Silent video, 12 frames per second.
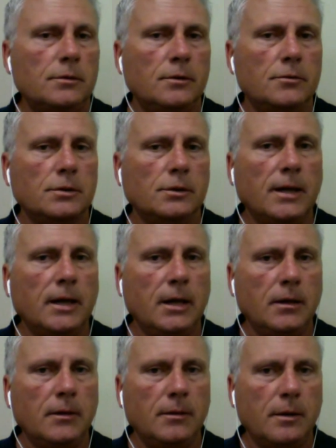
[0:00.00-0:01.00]
there's a
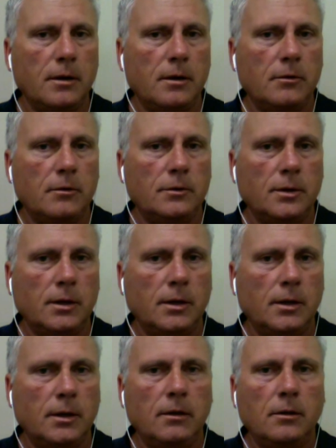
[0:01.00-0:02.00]
link there
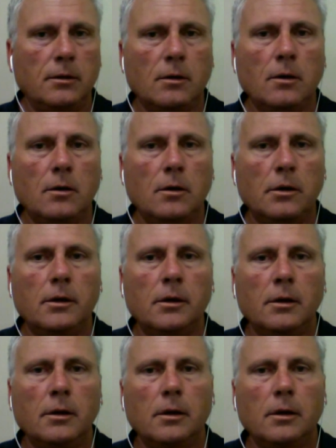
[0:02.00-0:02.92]
today on